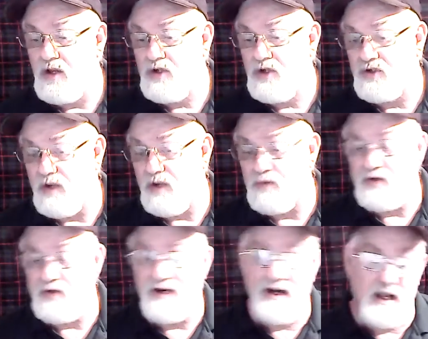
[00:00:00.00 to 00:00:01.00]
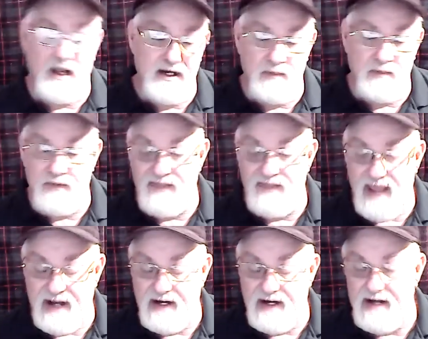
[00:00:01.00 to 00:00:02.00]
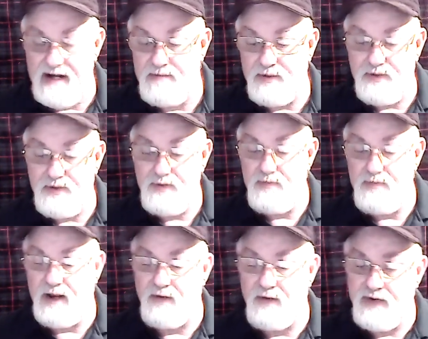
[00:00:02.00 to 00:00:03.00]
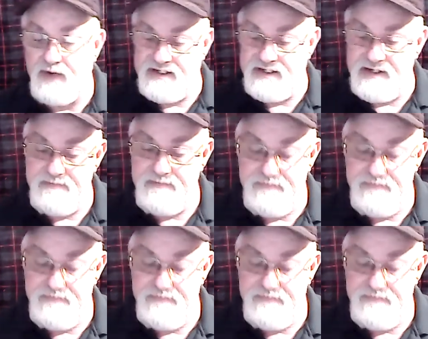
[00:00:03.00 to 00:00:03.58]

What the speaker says: So I was going to line it with that and then put 2 metal rings in